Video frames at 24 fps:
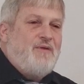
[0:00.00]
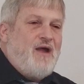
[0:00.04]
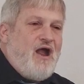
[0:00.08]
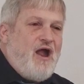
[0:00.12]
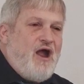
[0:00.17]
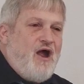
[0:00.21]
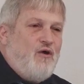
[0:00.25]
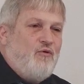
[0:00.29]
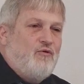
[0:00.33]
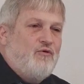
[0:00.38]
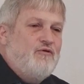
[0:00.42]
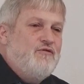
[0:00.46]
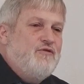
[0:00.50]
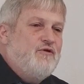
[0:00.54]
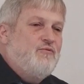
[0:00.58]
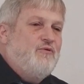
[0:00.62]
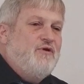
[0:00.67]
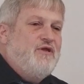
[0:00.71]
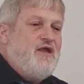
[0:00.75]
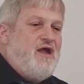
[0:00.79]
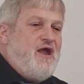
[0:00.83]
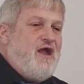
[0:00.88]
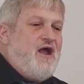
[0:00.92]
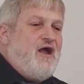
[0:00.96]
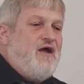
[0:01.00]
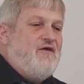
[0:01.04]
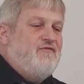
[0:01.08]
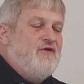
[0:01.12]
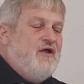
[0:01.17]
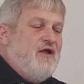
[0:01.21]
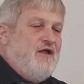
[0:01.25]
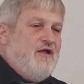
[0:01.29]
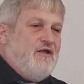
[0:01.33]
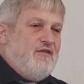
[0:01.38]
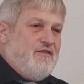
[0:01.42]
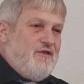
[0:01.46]
power that we have
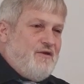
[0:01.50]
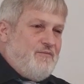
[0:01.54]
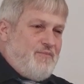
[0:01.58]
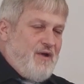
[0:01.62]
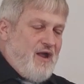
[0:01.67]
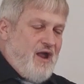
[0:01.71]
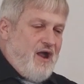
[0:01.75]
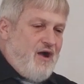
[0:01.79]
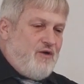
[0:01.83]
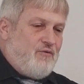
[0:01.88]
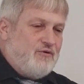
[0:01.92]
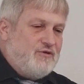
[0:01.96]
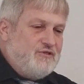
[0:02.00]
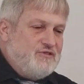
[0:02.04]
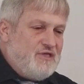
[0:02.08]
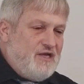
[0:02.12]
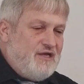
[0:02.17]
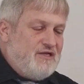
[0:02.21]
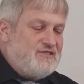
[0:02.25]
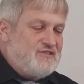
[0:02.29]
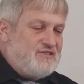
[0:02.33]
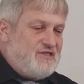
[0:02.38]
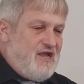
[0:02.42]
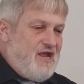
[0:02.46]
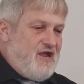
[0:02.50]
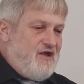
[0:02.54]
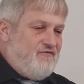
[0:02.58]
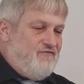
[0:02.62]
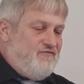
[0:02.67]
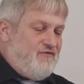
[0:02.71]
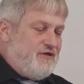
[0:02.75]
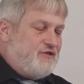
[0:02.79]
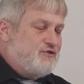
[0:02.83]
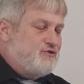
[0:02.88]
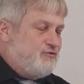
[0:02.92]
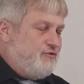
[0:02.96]
that powers us to have
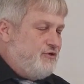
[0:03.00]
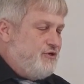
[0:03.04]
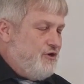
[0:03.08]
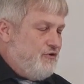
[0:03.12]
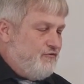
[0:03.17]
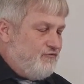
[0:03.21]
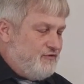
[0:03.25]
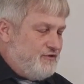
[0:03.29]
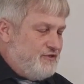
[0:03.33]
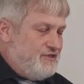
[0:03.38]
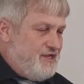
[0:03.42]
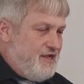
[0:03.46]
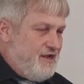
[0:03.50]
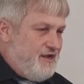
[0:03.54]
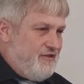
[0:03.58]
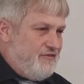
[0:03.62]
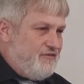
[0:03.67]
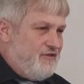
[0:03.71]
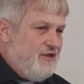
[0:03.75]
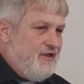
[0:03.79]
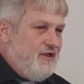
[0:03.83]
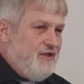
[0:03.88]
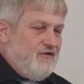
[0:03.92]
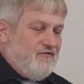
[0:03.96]
victory over death,